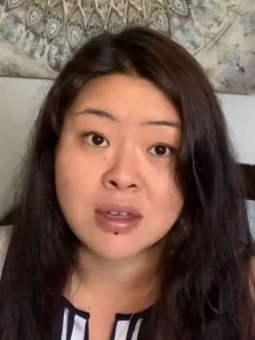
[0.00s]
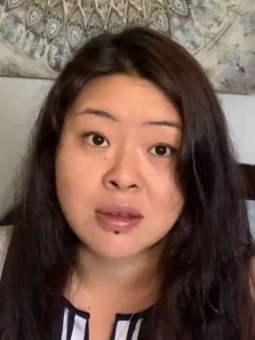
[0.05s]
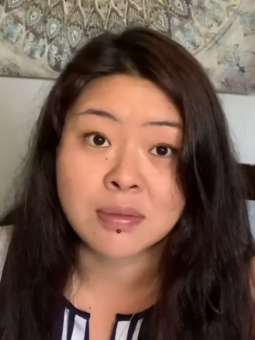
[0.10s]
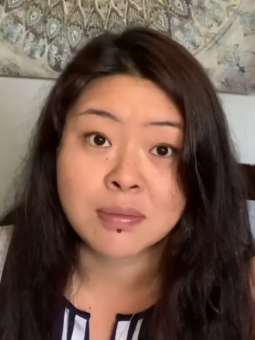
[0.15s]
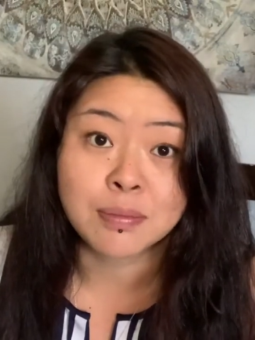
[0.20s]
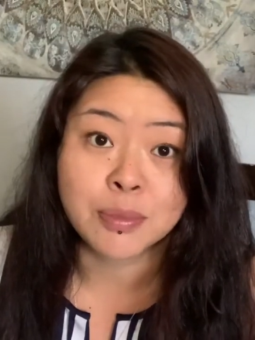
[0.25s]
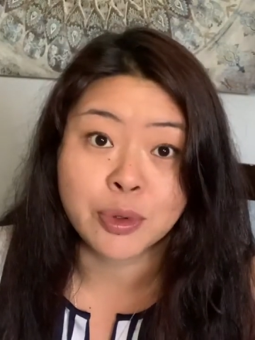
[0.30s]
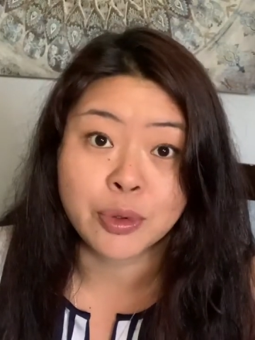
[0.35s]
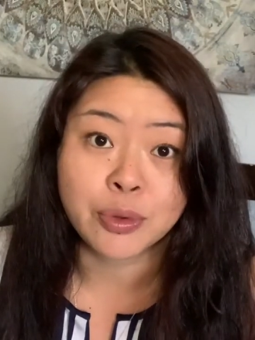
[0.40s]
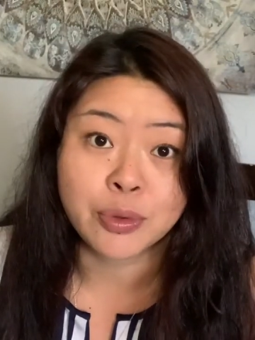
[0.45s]

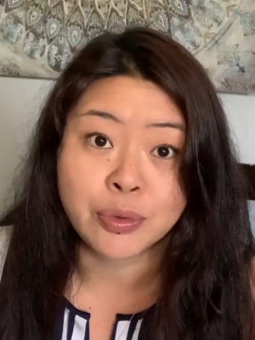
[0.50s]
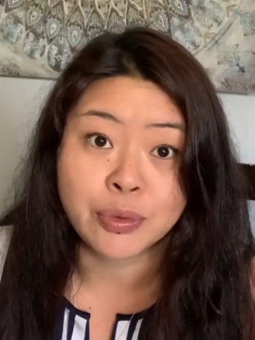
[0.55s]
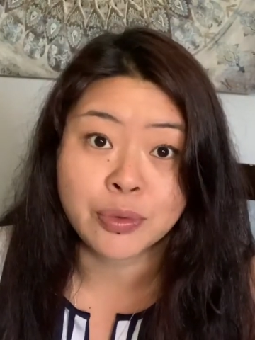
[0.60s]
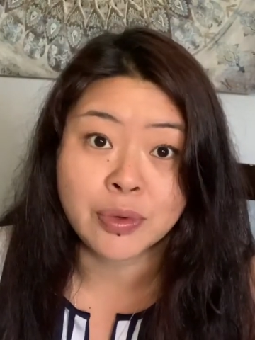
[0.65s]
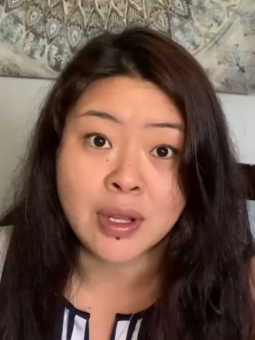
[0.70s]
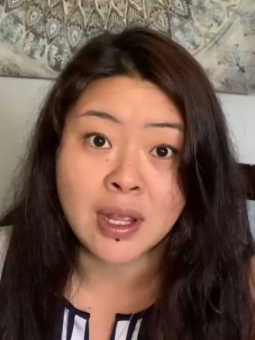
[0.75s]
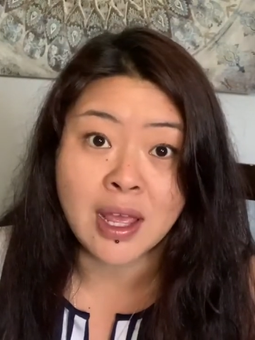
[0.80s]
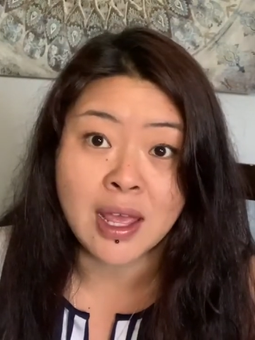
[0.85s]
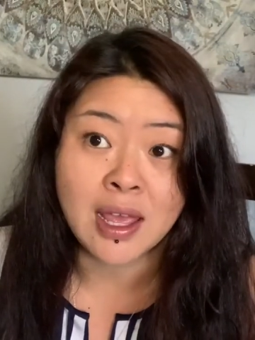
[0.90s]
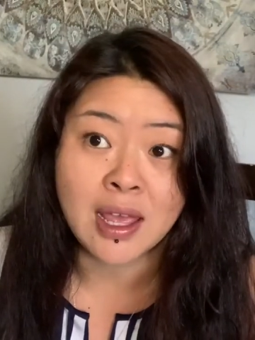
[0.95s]
moon
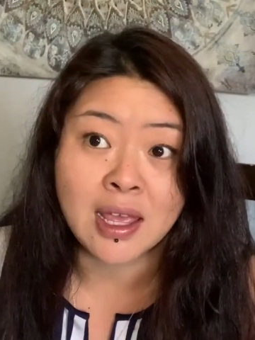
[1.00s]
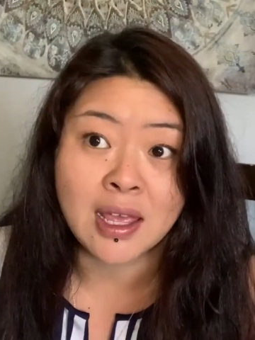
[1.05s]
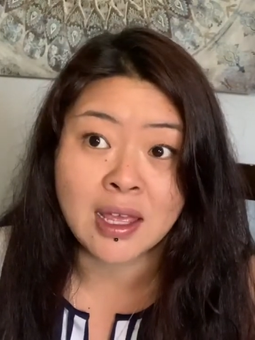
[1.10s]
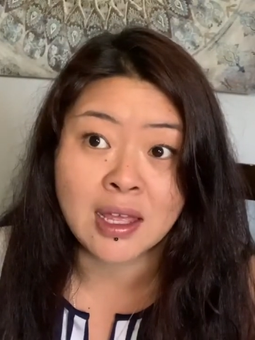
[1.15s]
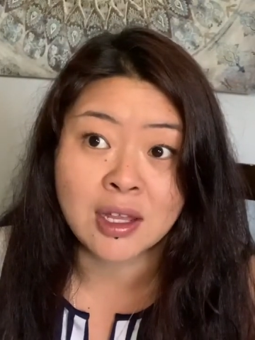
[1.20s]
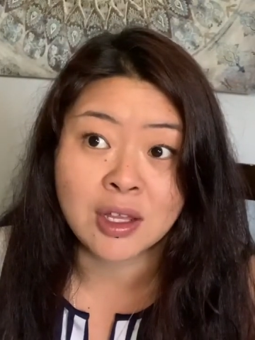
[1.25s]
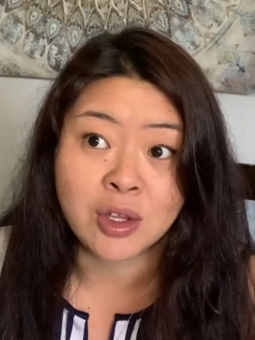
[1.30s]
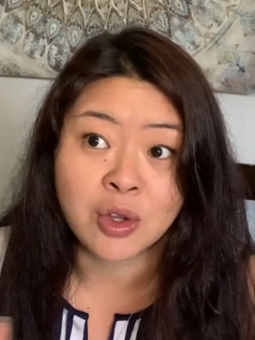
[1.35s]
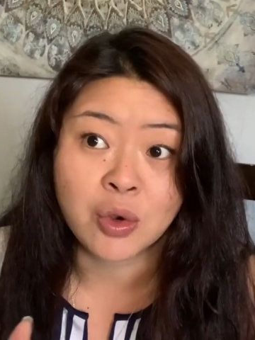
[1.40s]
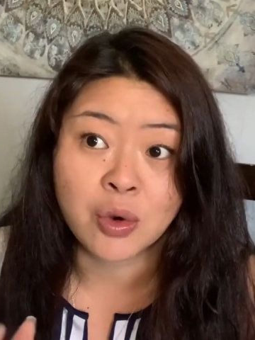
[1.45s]

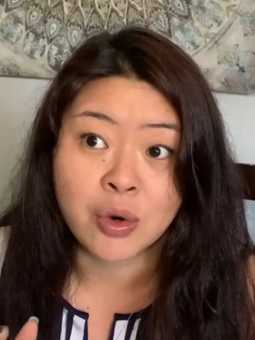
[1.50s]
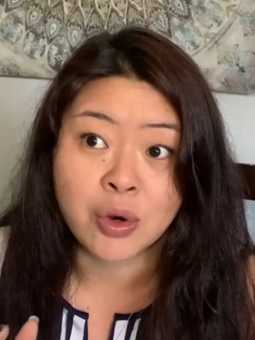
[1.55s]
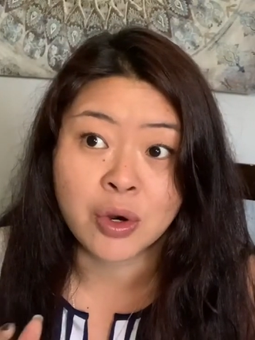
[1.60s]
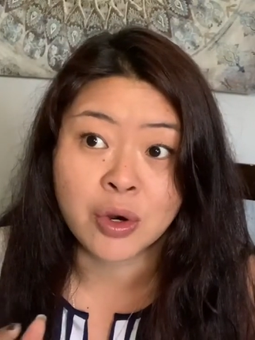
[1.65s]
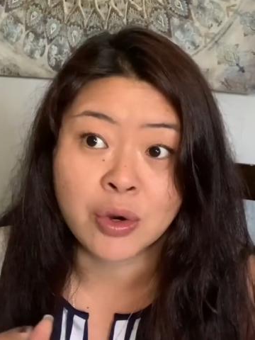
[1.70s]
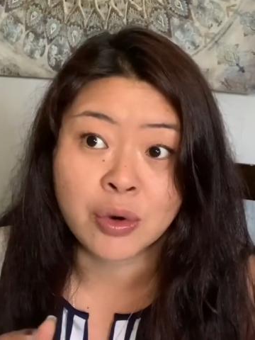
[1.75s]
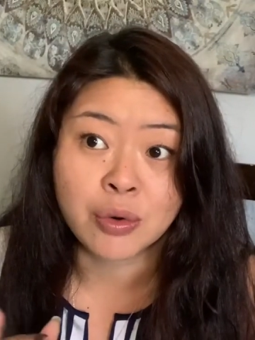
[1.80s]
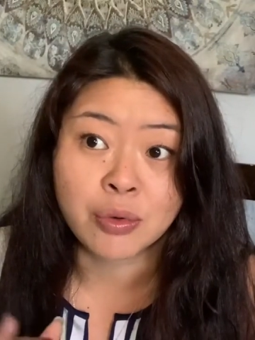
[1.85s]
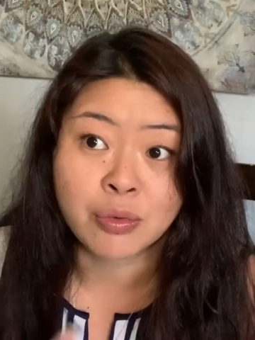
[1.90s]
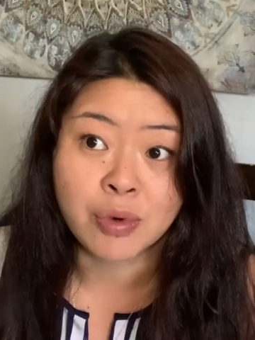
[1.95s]
and
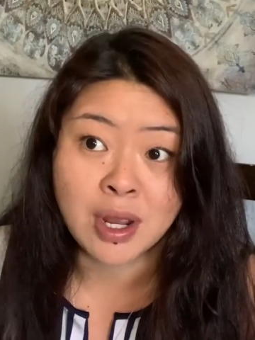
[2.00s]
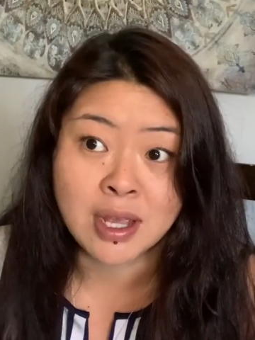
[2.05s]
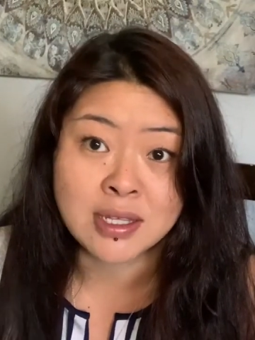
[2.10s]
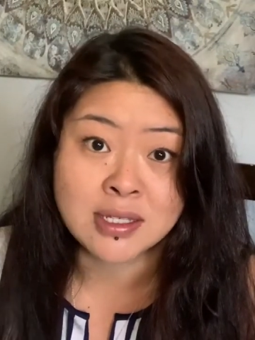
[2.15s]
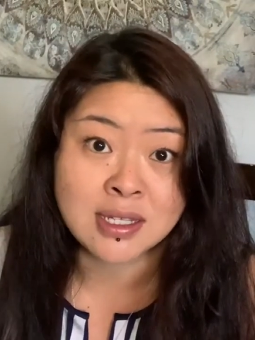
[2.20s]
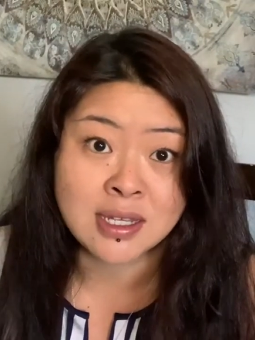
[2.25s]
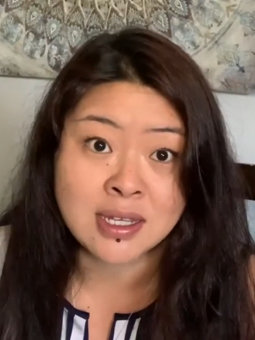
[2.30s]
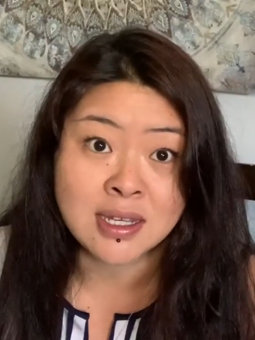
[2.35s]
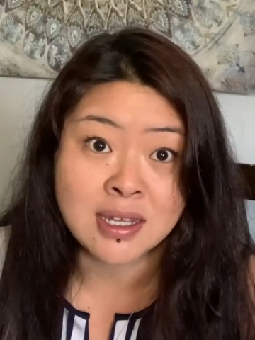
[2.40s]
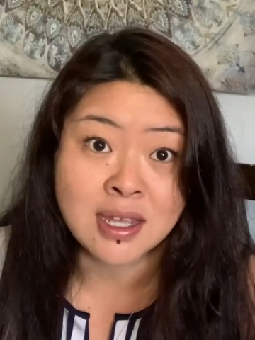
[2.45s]
your
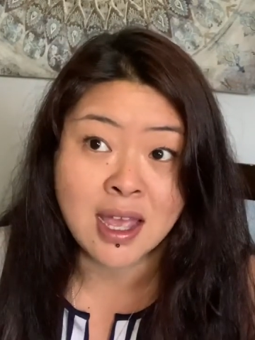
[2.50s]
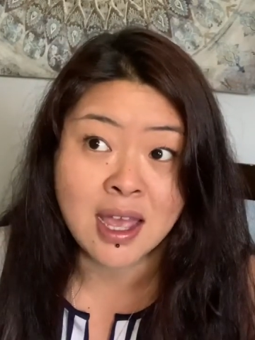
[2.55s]
rising,